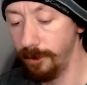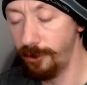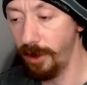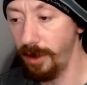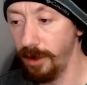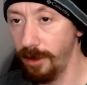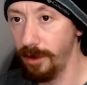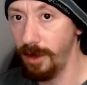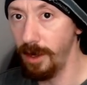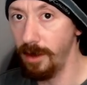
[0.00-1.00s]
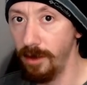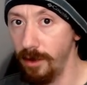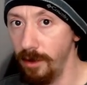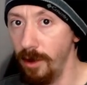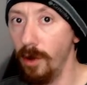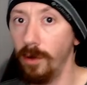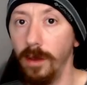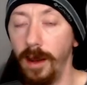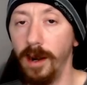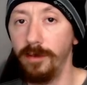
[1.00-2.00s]
try to get no
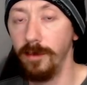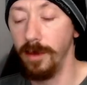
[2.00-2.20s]
glare from